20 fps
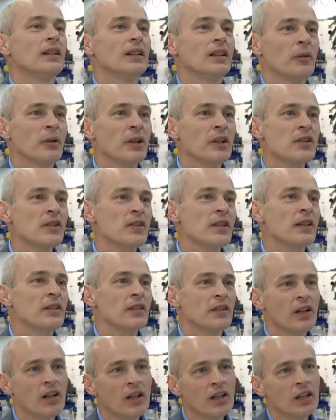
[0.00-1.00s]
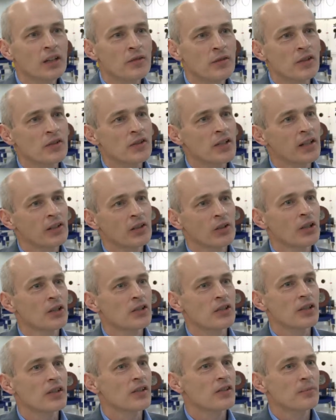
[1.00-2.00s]
Now, I understand that the heart of this
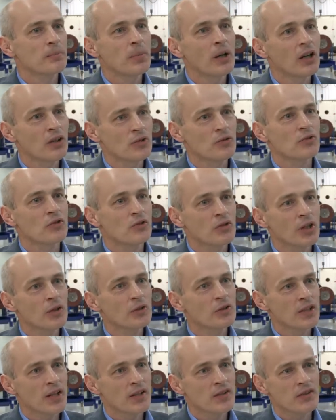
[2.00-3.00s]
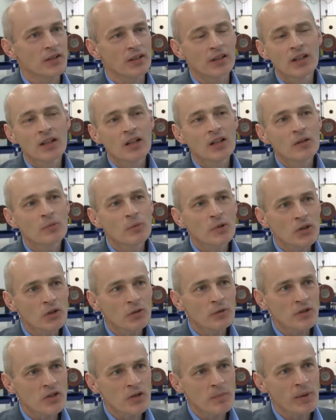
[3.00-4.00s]
technology is partial stroke testing. With
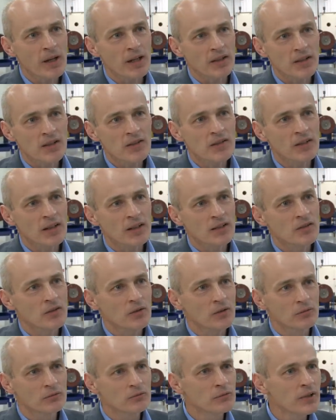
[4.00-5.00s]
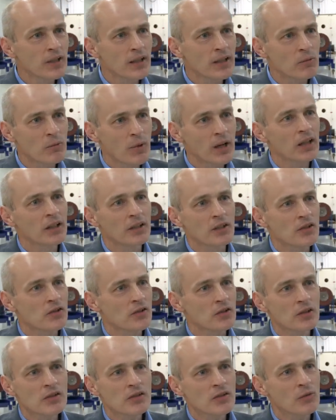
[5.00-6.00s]
all respect, isn't that really well
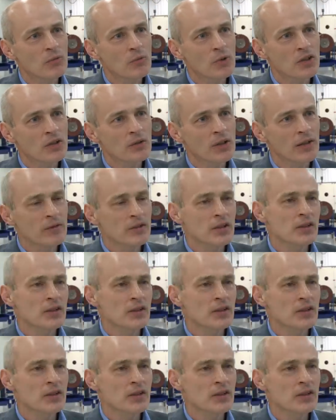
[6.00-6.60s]
understood? So what do you have